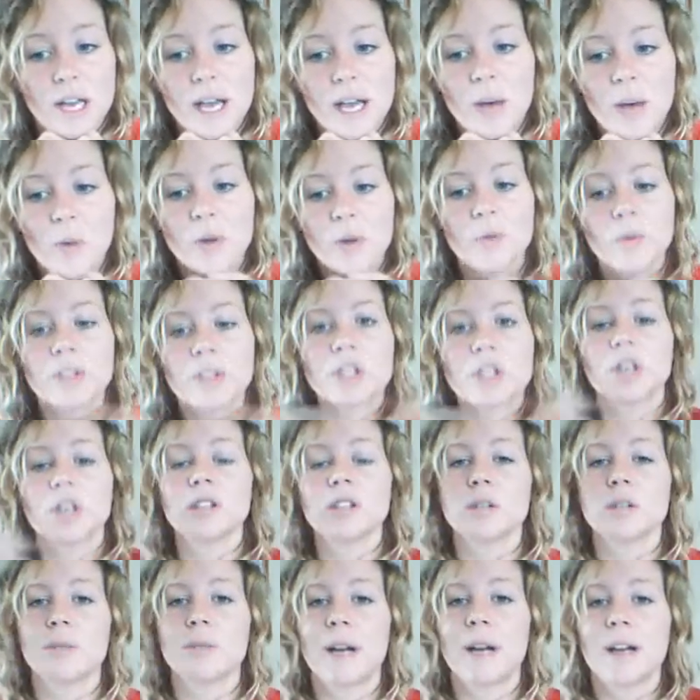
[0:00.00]
And when we
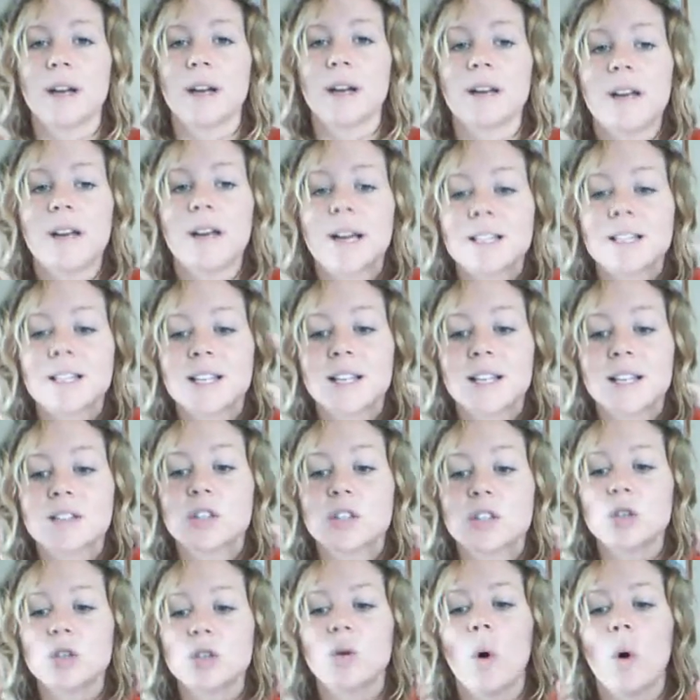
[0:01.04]
start to recognize it as
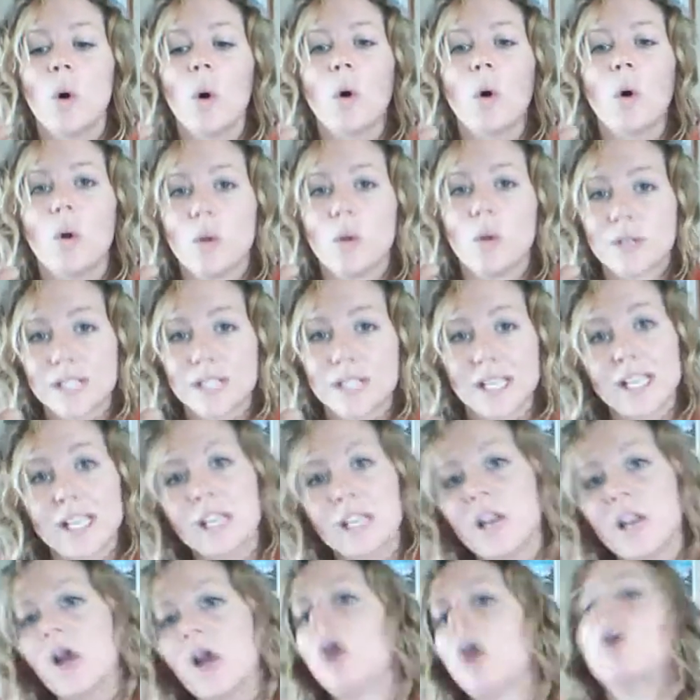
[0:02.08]
the two wholes, the
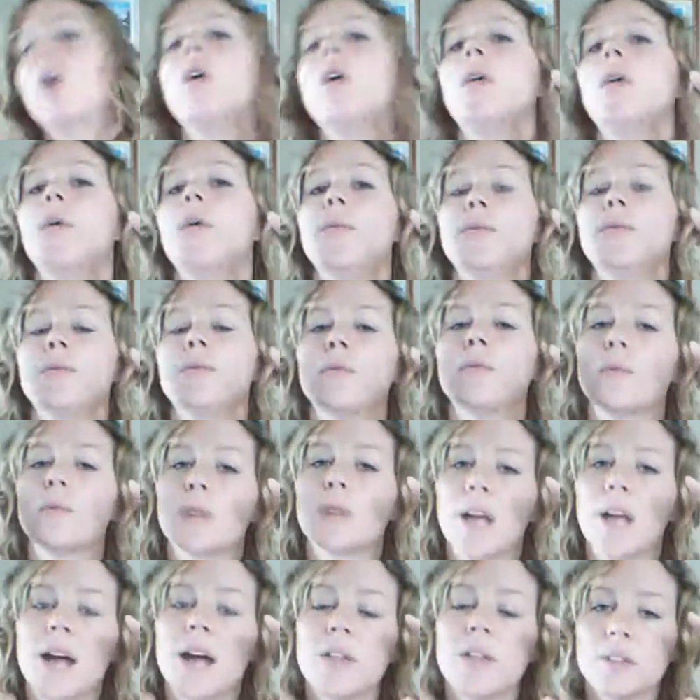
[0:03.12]
ego
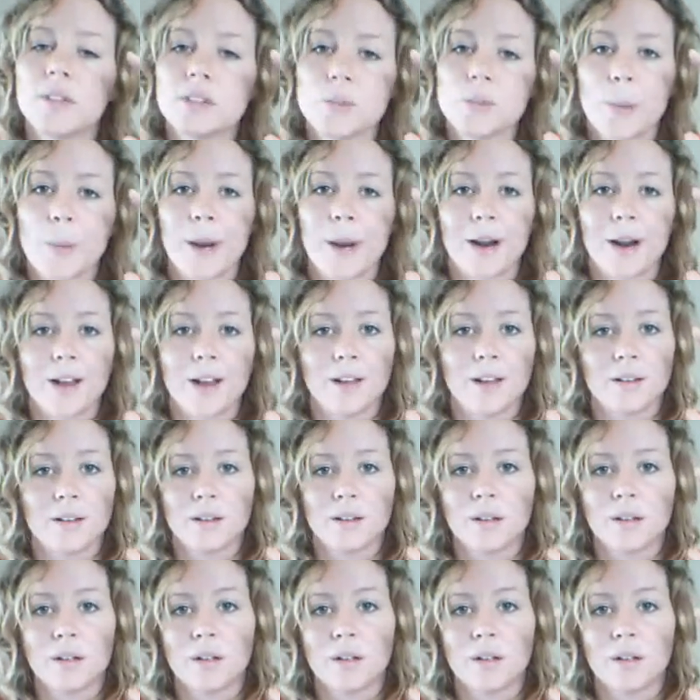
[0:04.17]
and the spirit,